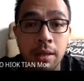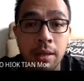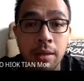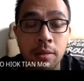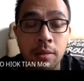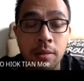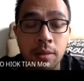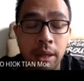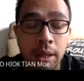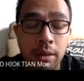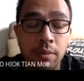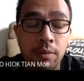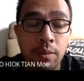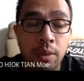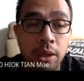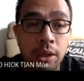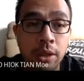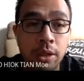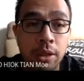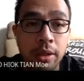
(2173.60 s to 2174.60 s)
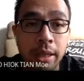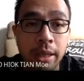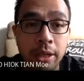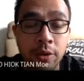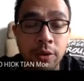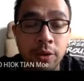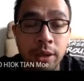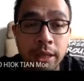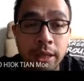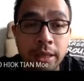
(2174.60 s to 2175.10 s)
that
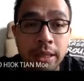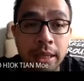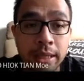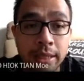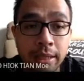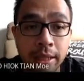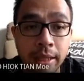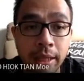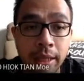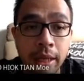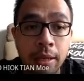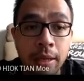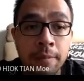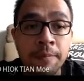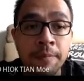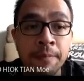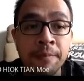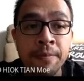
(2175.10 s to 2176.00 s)
you learned yesterday.